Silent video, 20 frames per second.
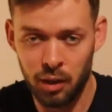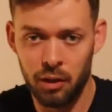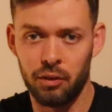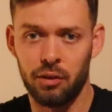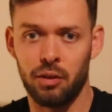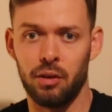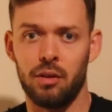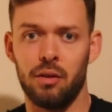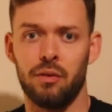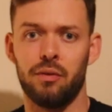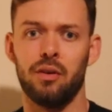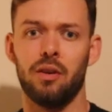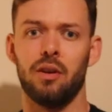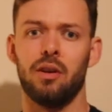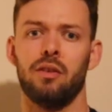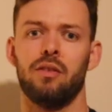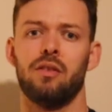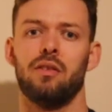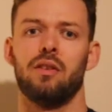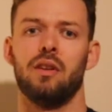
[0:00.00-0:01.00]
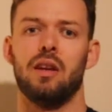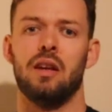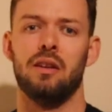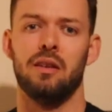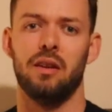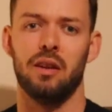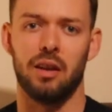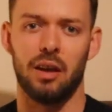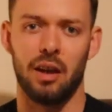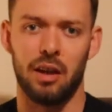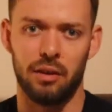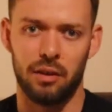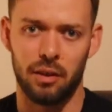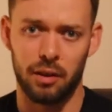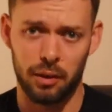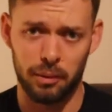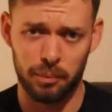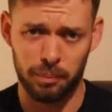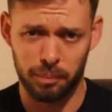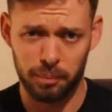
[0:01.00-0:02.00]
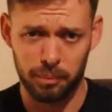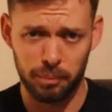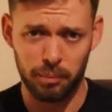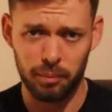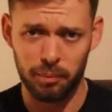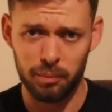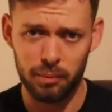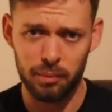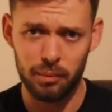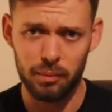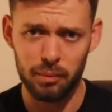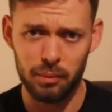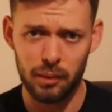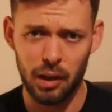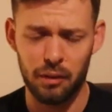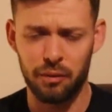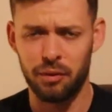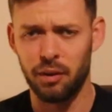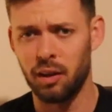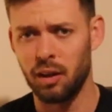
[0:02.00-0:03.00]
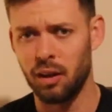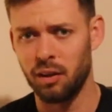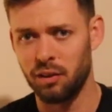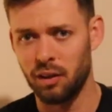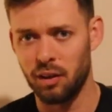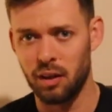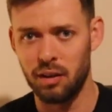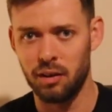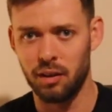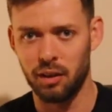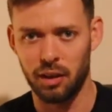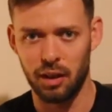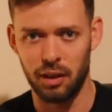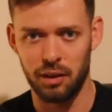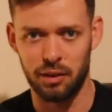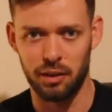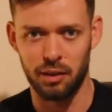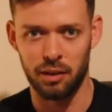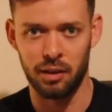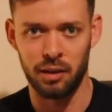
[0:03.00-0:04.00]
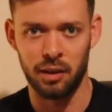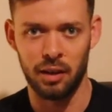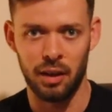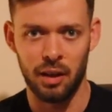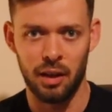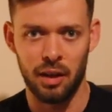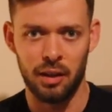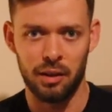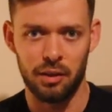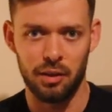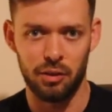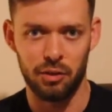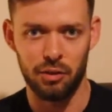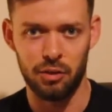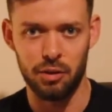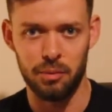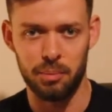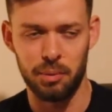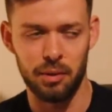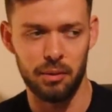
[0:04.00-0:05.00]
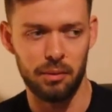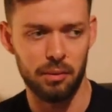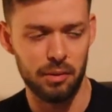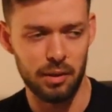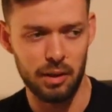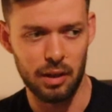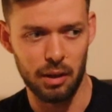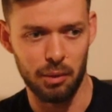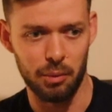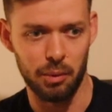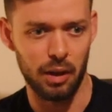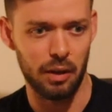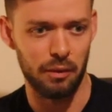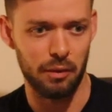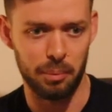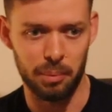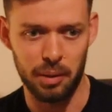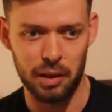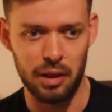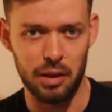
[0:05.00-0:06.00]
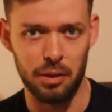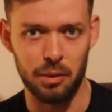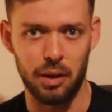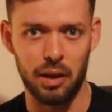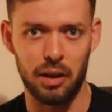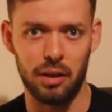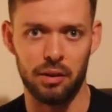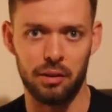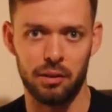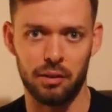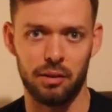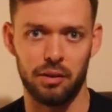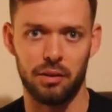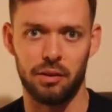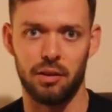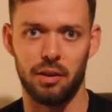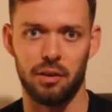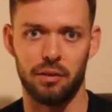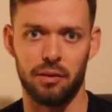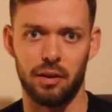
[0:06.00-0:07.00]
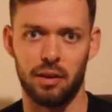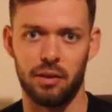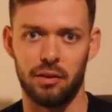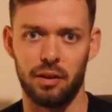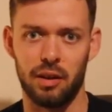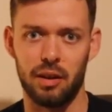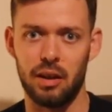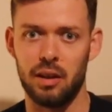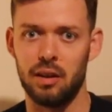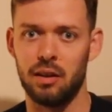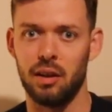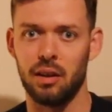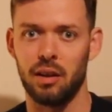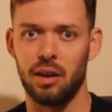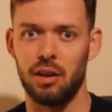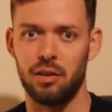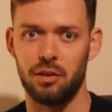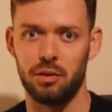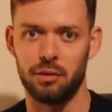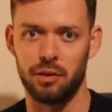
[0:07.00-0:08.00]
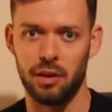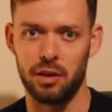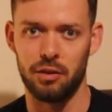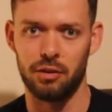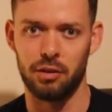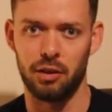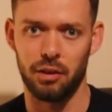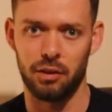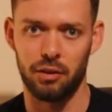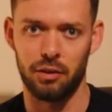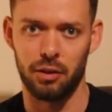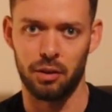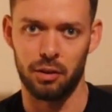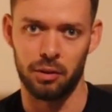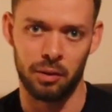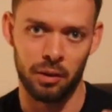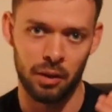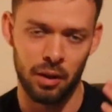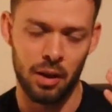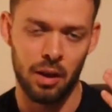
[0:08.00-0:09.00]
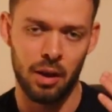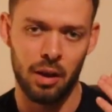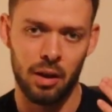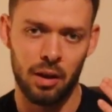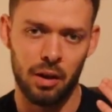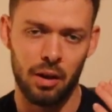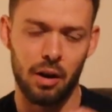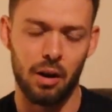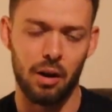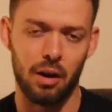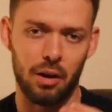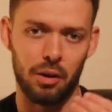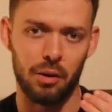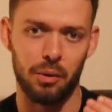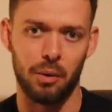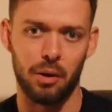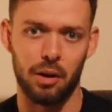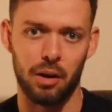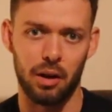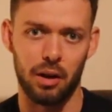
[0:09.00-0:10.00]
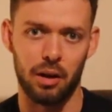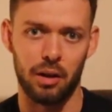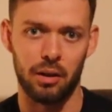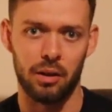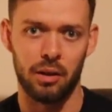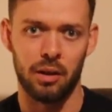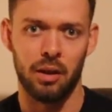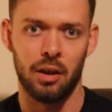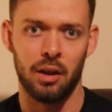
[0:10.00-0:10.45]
So the first indicator, funny I said indicator, the stupid, yeah, whatever, PUA stuff, they say indicator of interest. So IOI